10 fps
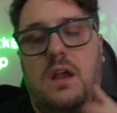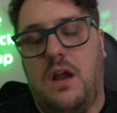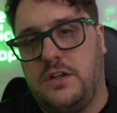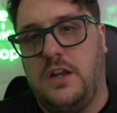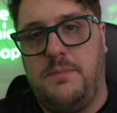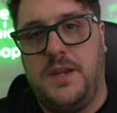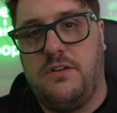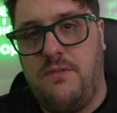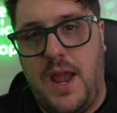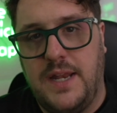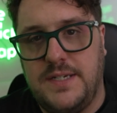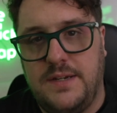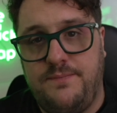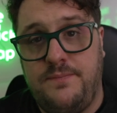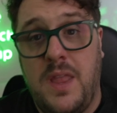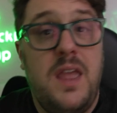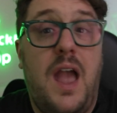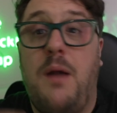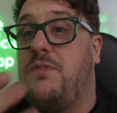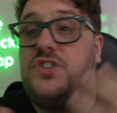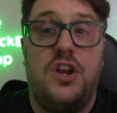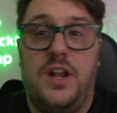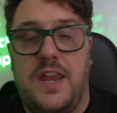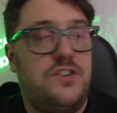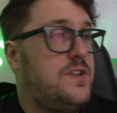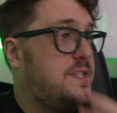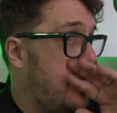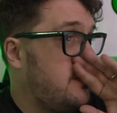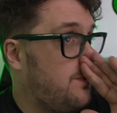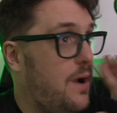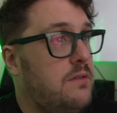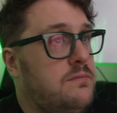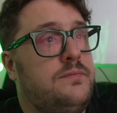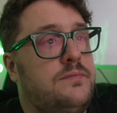are going to be correct. And with journal entries there as well,